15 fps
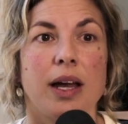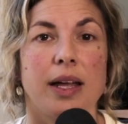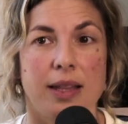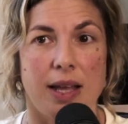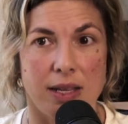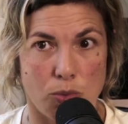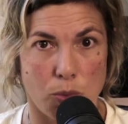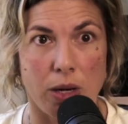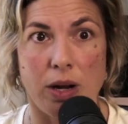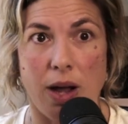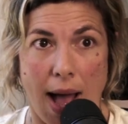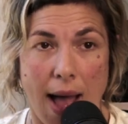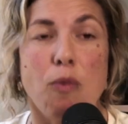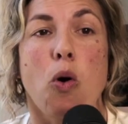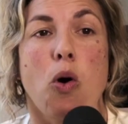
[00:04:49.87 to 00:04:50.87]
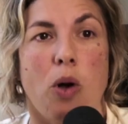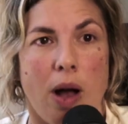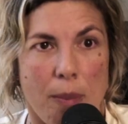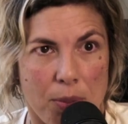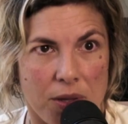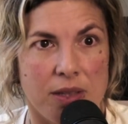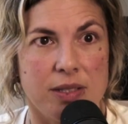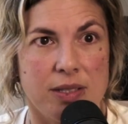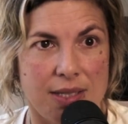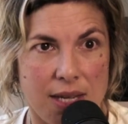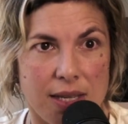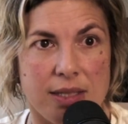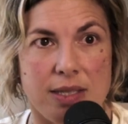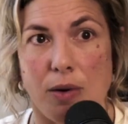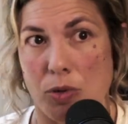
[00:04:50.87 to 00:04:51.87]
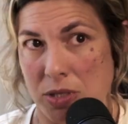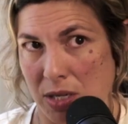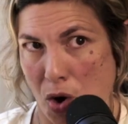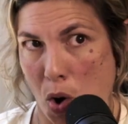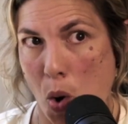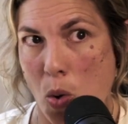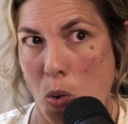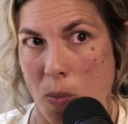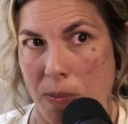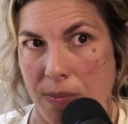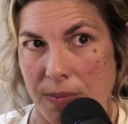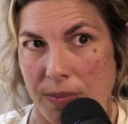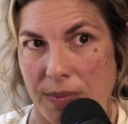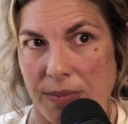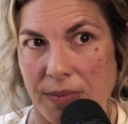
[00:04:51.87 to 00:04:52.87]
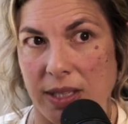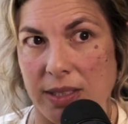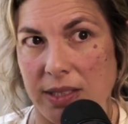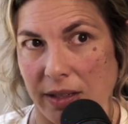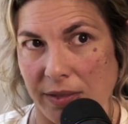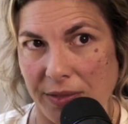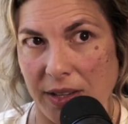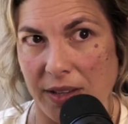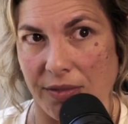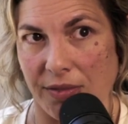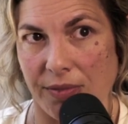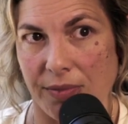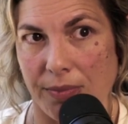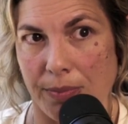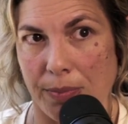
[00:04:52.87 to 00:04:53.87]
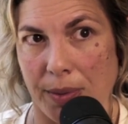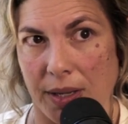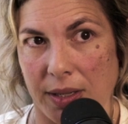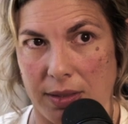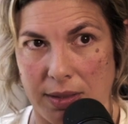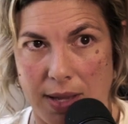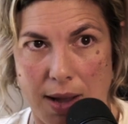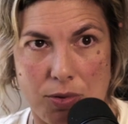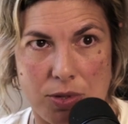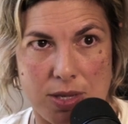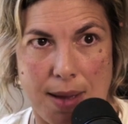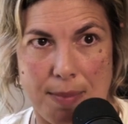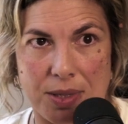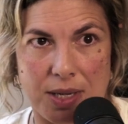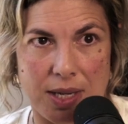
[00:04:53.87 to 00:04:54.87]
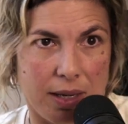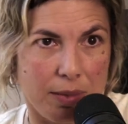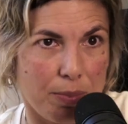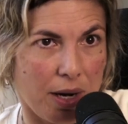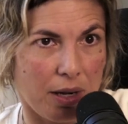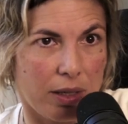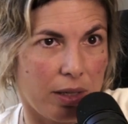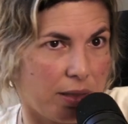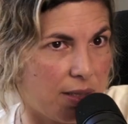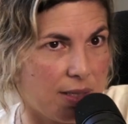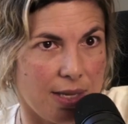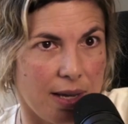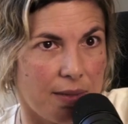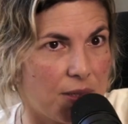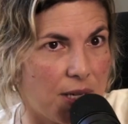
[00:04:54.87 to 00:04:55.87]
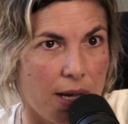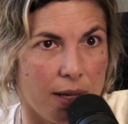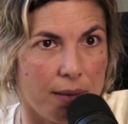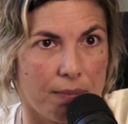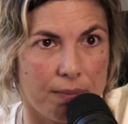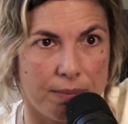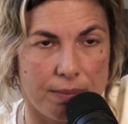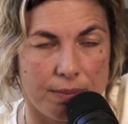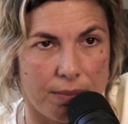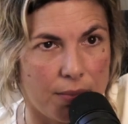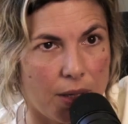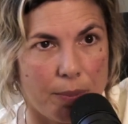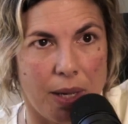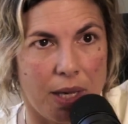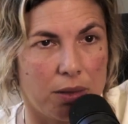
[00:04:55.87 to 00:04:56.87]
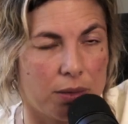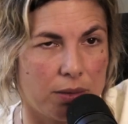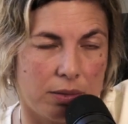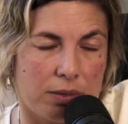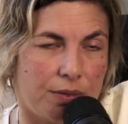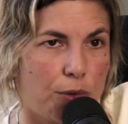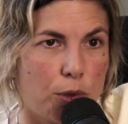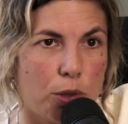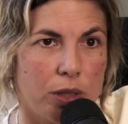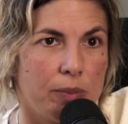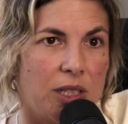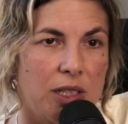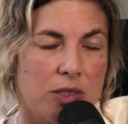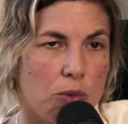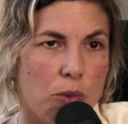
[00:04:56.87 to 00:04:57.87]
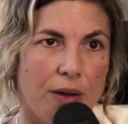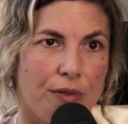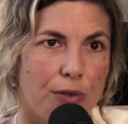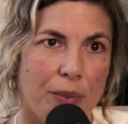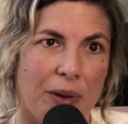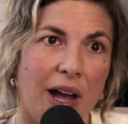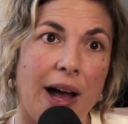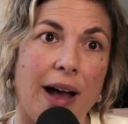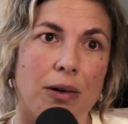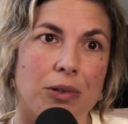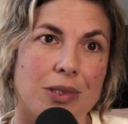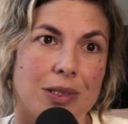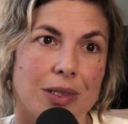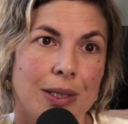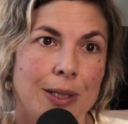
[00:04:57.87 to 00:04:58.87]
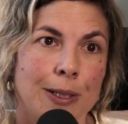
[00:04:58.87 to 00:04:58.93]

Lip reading: And that's where I woke up on the 6th. I was at home in Tel Aviv, but that was happening in parallel at the same time, about 40 minutes away from my house.